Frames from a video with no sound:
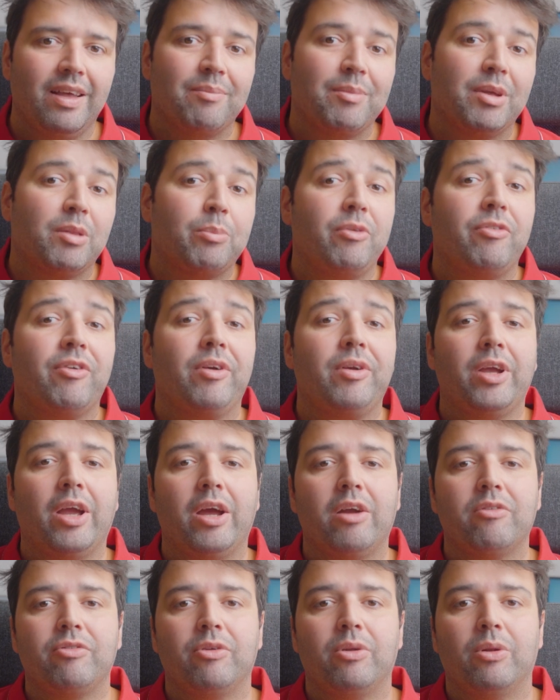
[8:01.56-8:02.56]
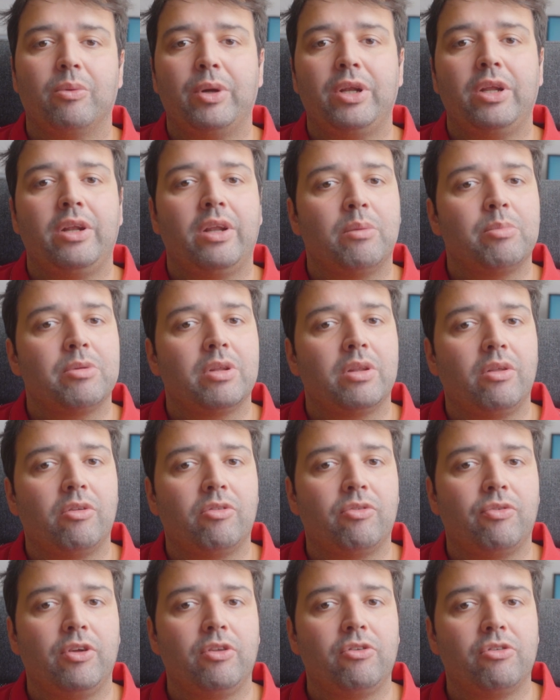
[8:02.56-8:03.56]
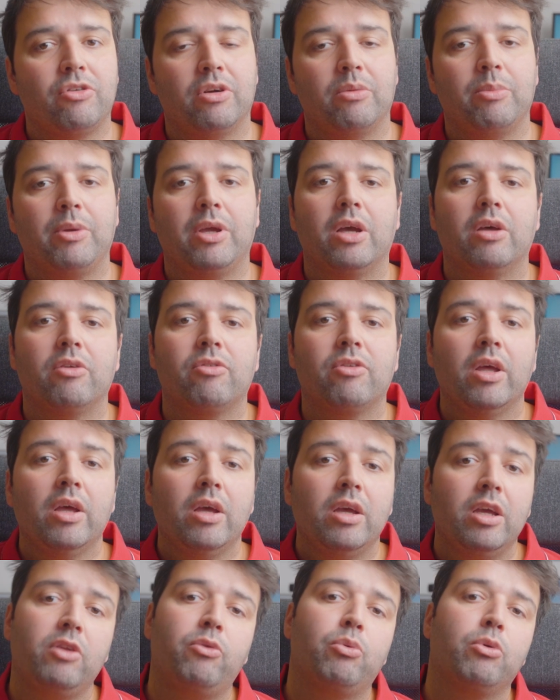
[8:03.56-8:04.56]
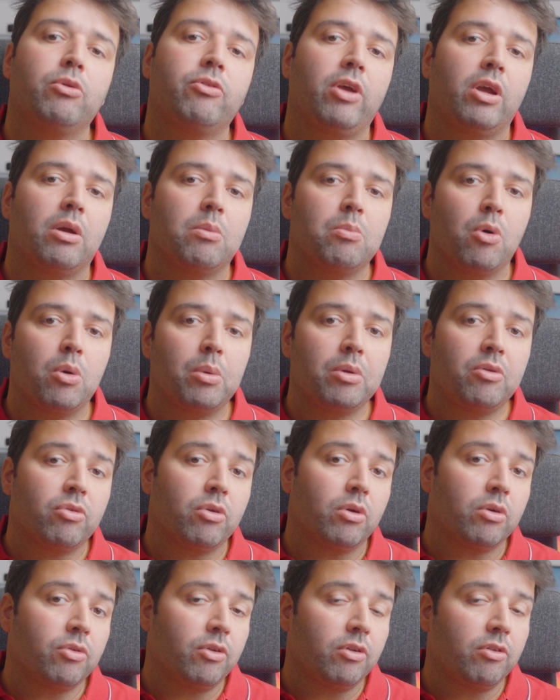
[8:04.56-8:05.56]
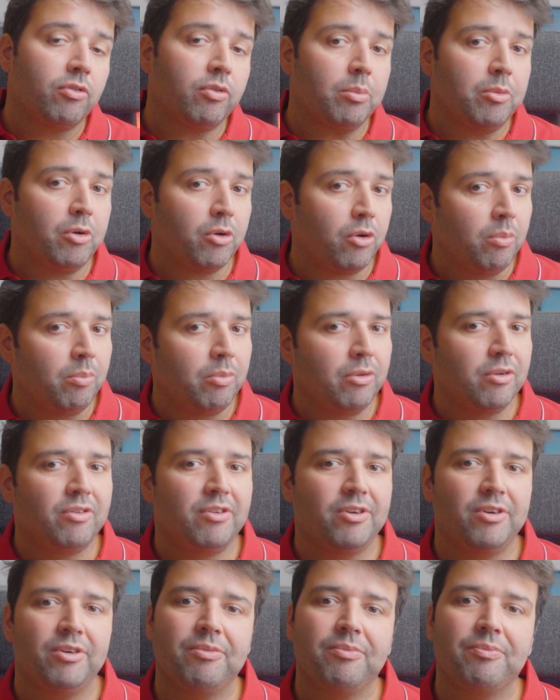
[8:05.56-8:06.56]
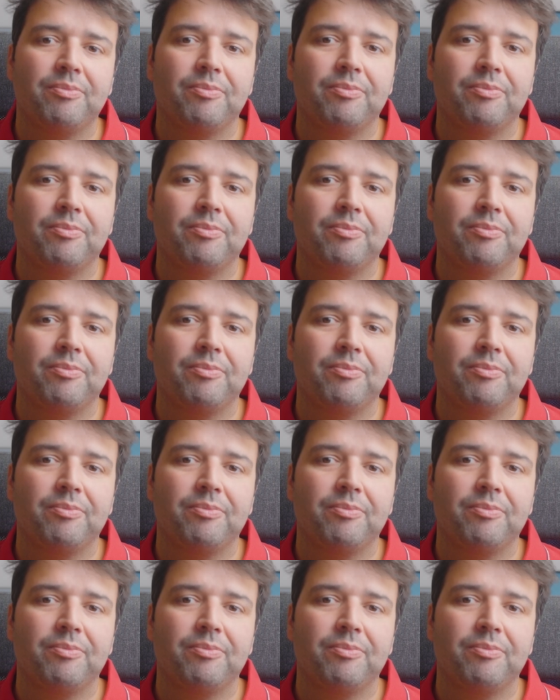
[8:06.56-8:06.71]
But be very careful when enabling this feature because it will take more resources from your computer.